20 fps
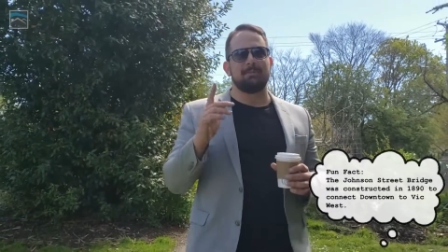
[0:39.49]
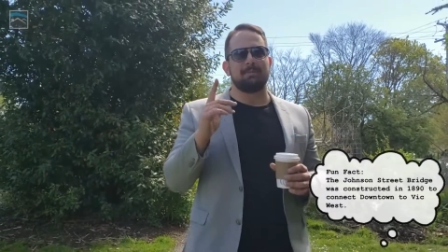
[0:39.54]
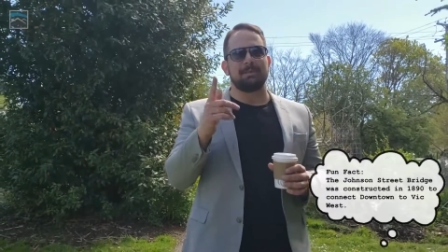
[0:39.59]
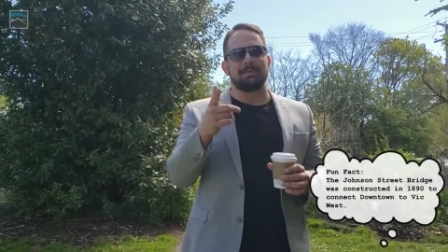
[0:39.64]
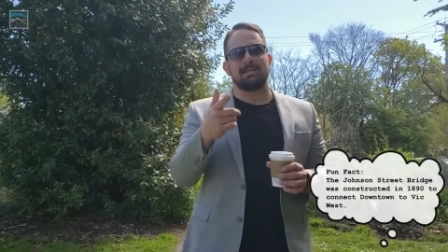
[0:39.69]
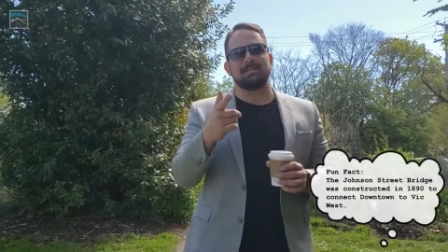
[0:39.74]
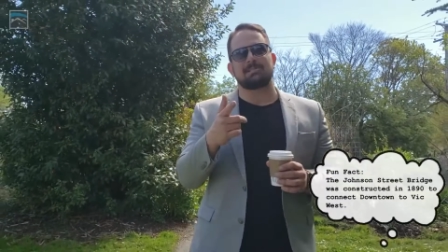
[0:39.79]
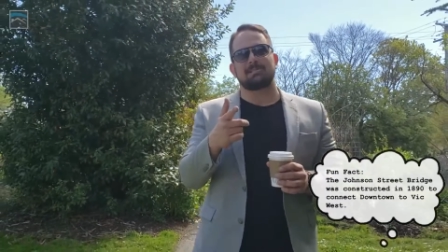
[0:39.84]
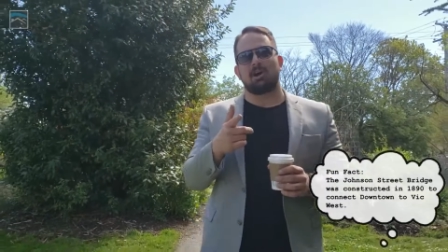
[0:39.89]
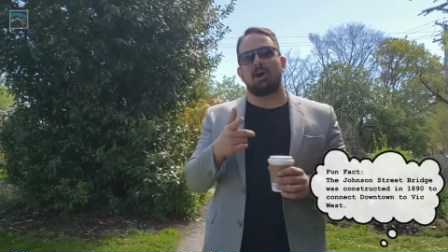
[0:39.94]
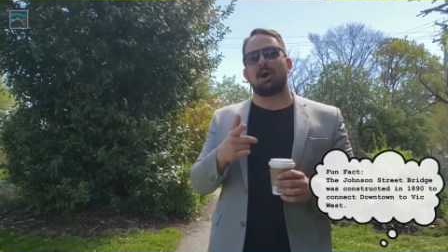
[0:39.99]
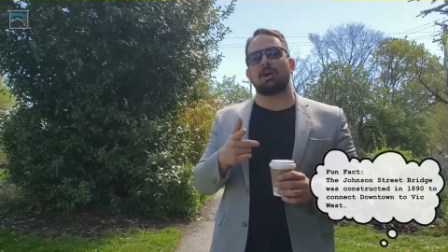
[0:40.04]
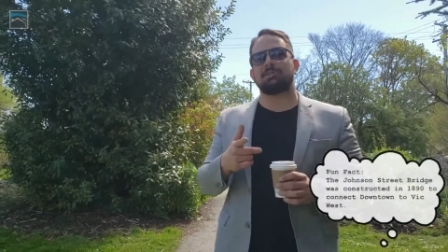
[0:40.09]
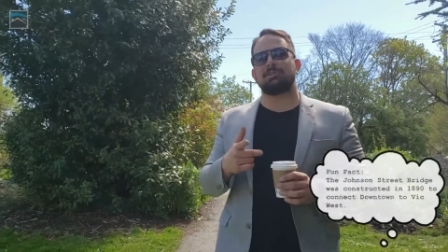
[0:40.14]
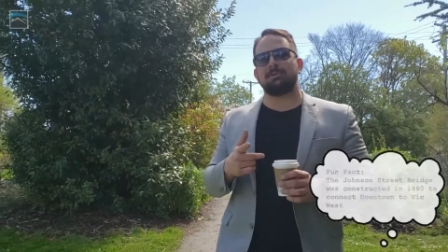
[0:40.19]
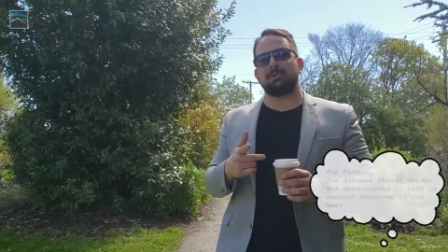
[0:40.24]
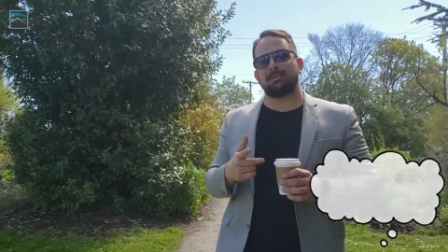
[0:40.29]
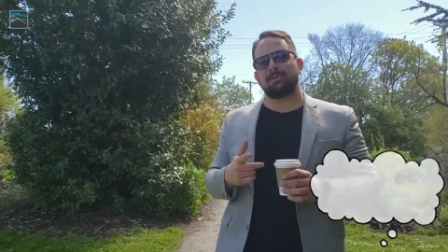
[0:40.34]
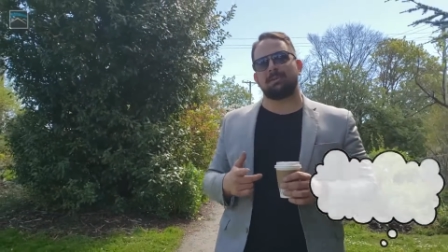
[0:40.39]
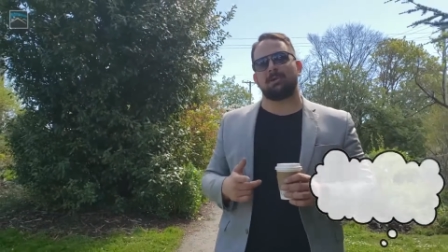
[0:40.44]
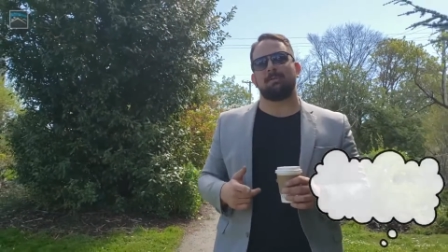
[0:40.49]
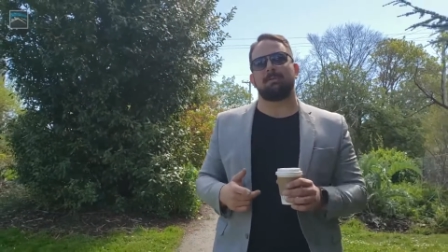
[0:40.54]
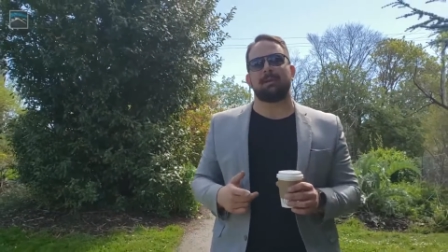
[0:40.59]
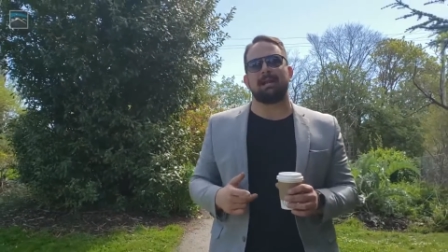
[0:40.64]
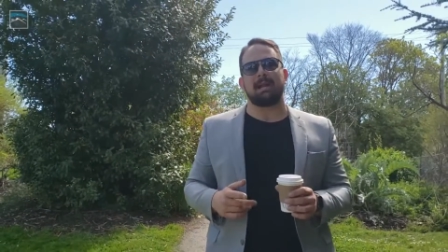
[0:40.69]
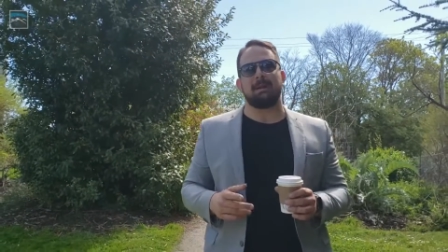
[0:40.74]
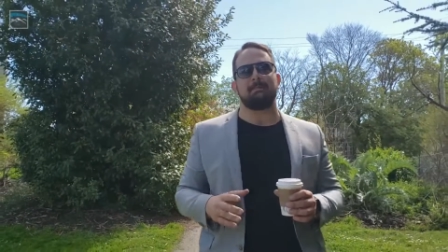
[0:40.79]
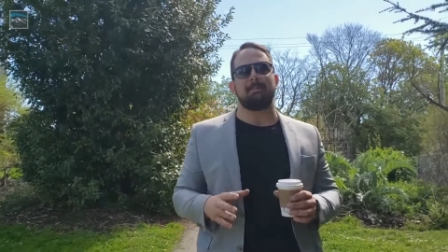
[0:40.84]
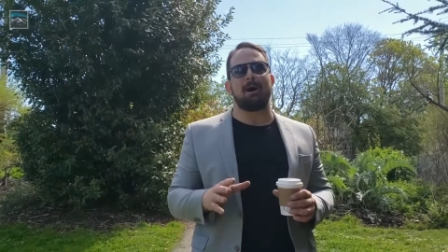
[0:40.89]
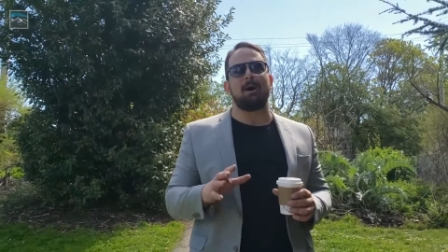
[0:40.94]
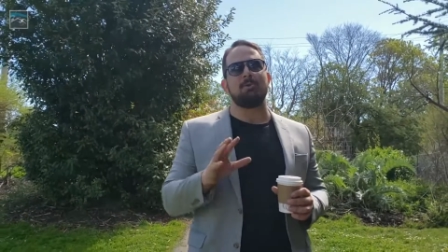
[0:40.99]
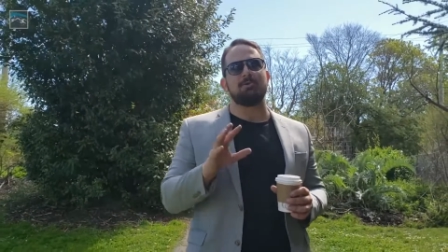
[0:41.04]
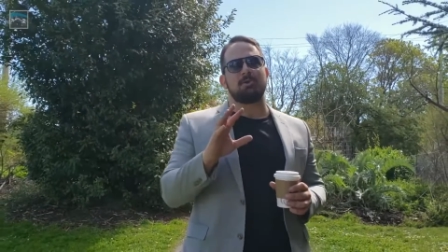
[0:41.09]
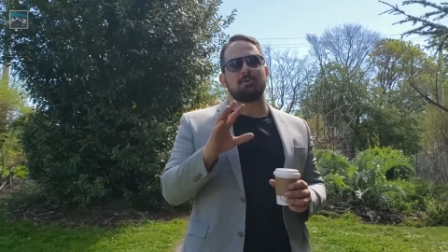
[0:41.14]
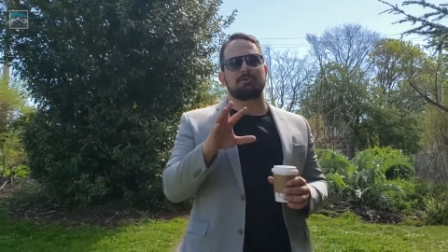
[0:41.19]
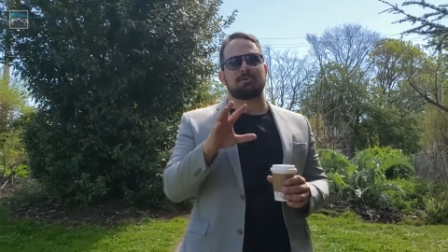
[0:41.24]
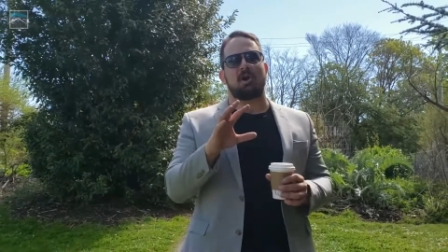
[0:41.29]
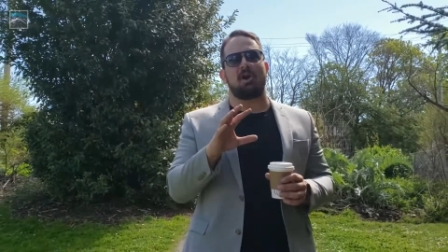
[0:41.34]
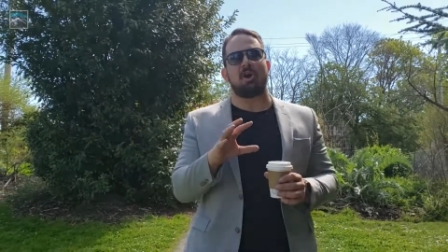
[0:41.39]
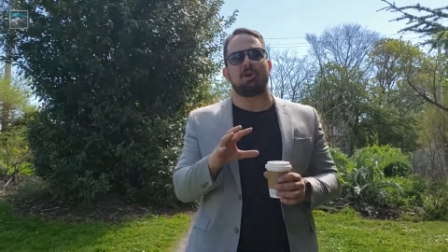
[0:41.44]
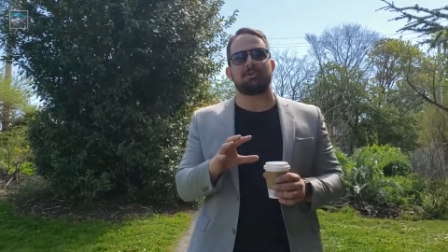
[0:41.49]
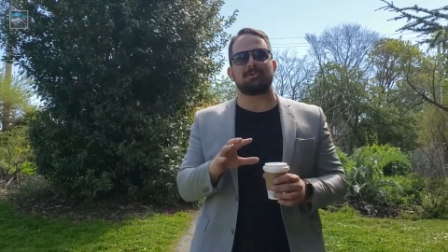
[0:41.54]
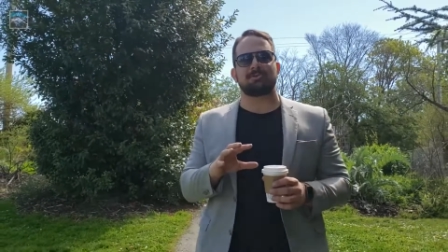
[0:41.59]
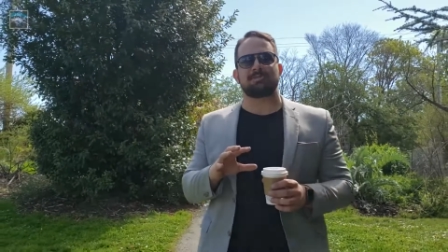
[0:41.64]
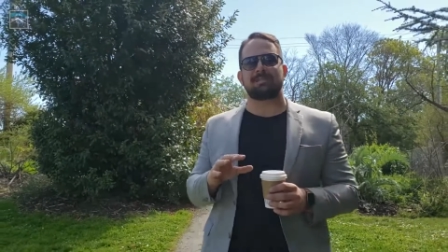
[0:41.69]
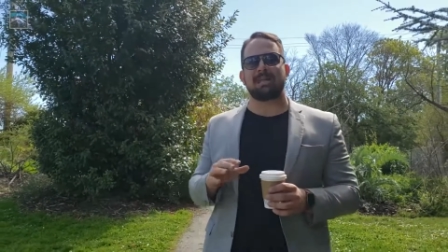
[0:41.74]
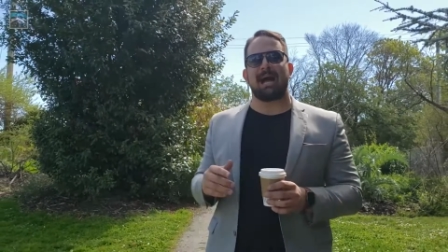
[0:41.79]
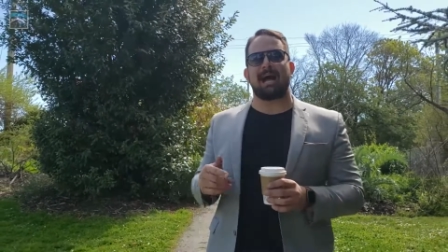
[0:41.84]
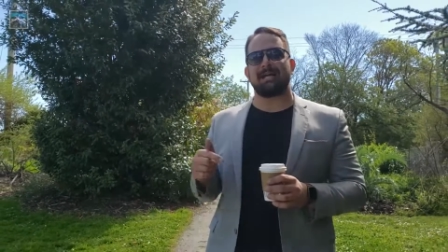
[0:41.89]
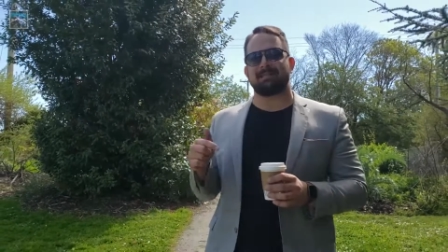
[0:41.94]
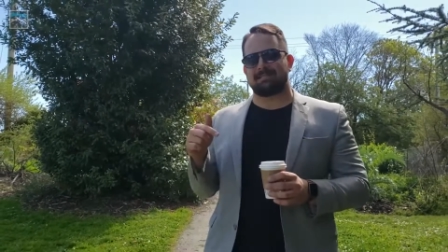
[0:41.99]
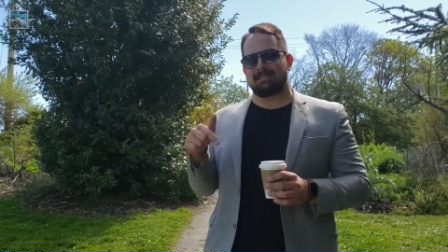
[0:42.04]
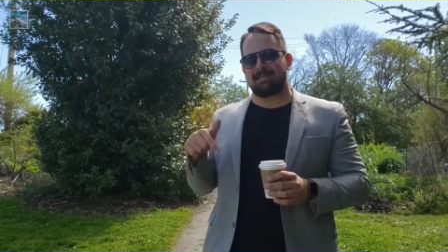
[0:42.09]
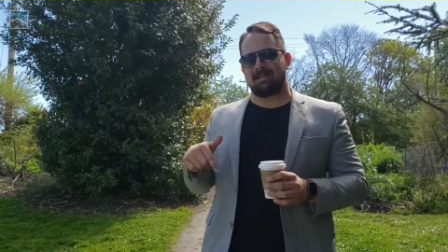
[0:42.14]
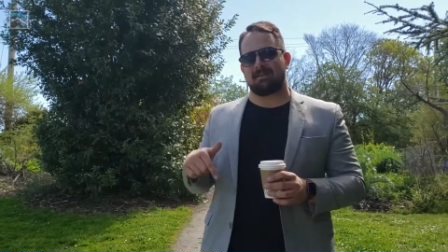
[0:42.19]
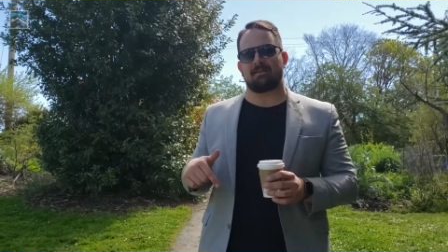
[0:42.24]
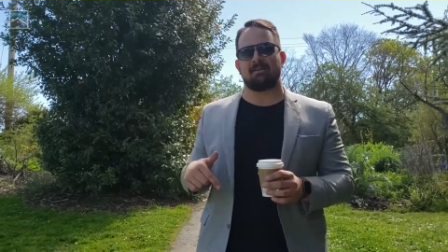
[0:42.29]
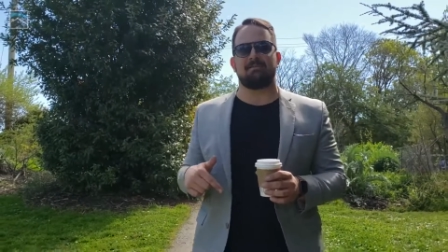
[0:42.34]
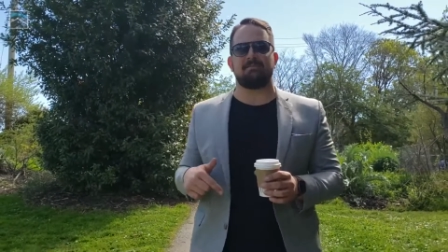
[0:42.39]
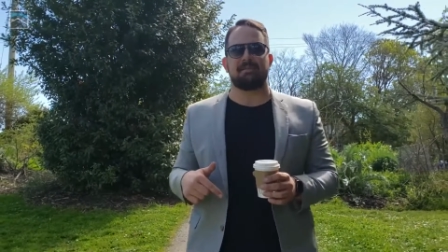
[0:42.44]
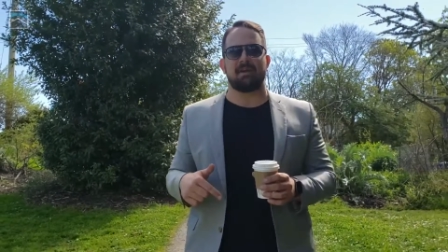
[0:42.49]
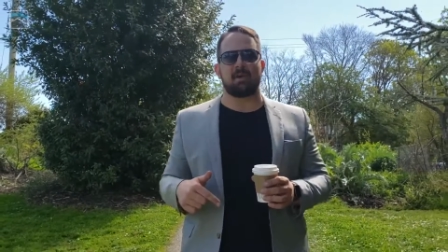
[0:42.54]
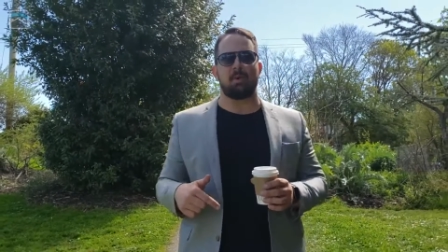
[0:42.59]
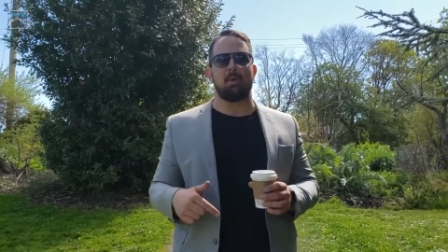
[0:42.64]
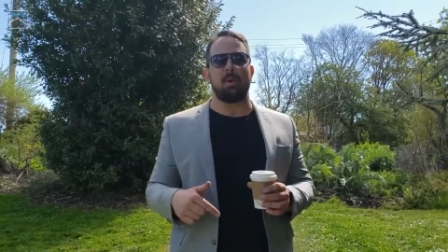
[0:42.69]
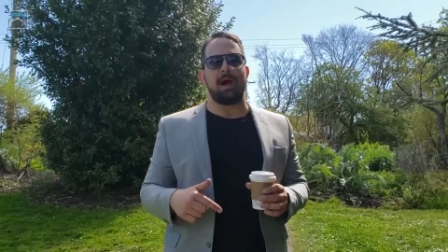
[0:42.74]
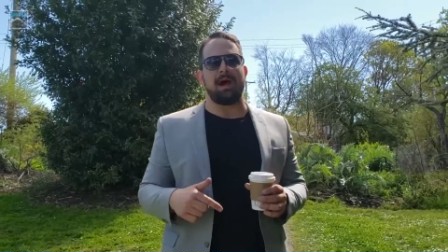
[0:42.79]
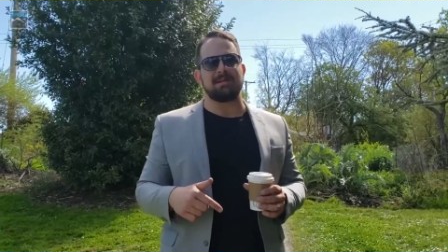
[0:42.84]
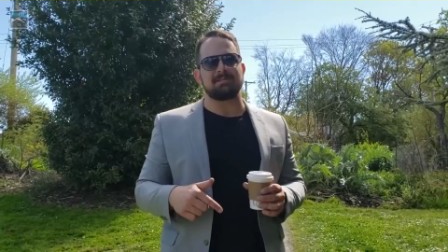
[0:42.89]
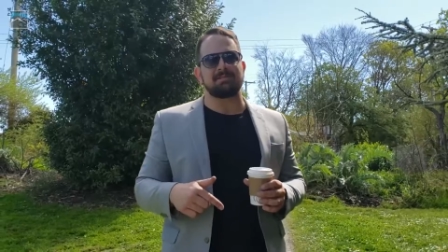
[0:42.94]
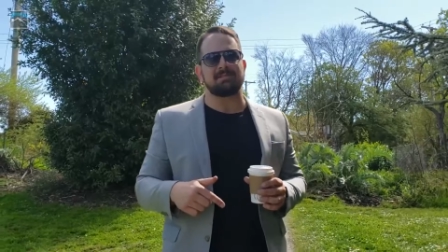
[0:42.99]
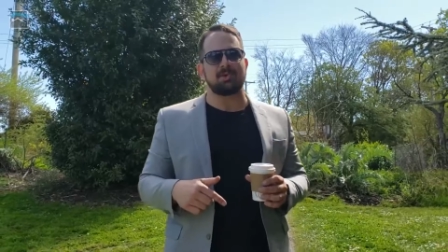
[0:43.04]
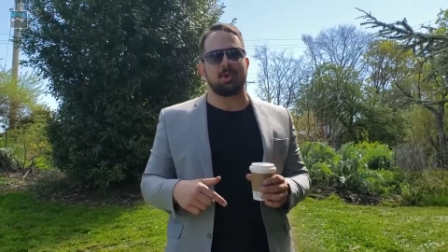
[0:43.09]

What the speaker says: But let's talk to you a little bit about those condo stats here in Vic West.